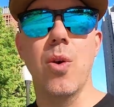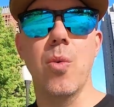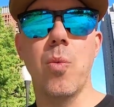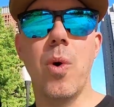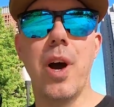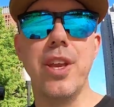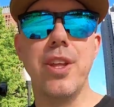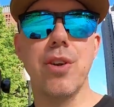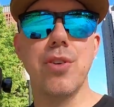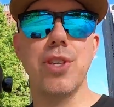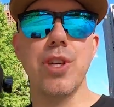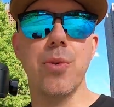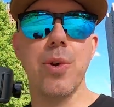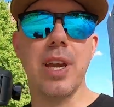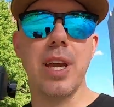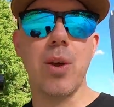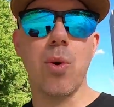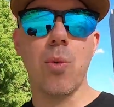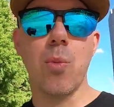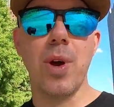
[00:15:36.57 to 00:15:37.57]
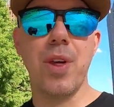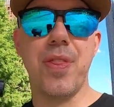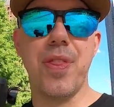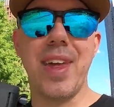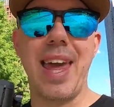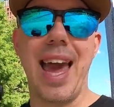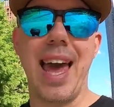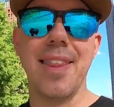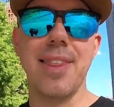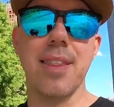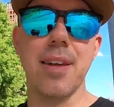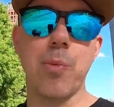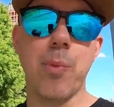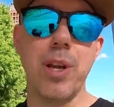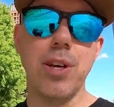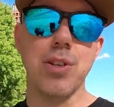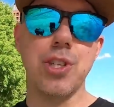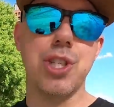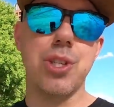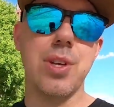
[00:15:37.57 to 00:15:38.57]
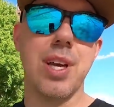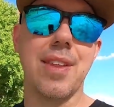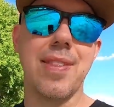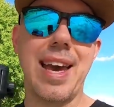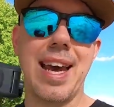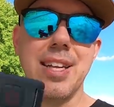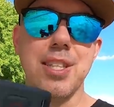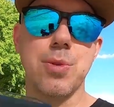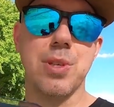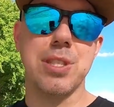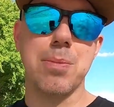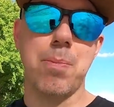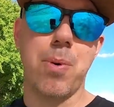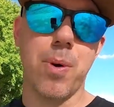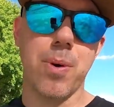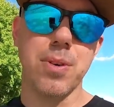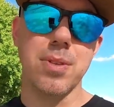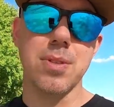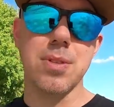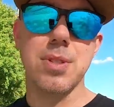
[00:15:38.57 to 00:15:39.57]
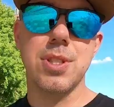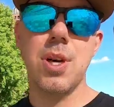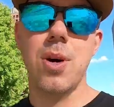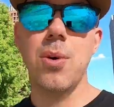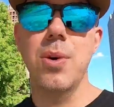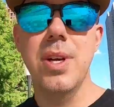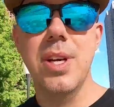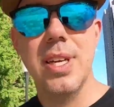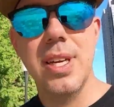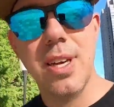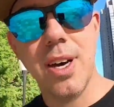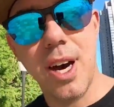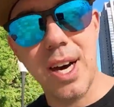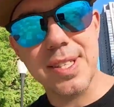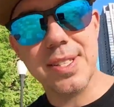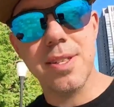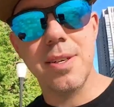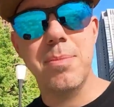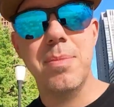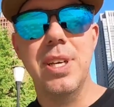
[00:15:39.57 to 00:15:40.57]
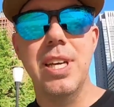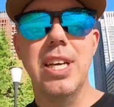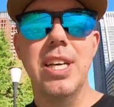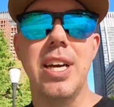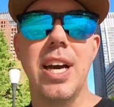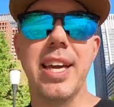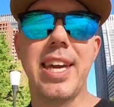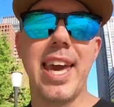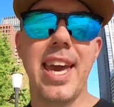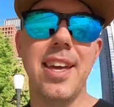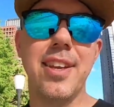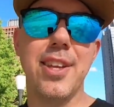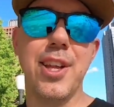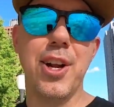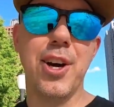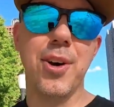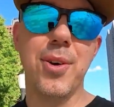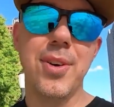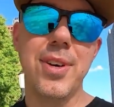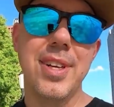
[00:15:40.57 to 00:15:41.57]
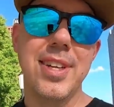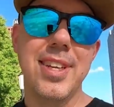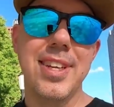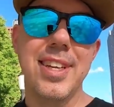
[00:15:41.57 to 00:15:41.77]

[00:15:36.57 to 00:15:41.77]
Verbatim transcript: what you're doing with the athlete when you're shooting. That is what's important. So awesome. Again, you know,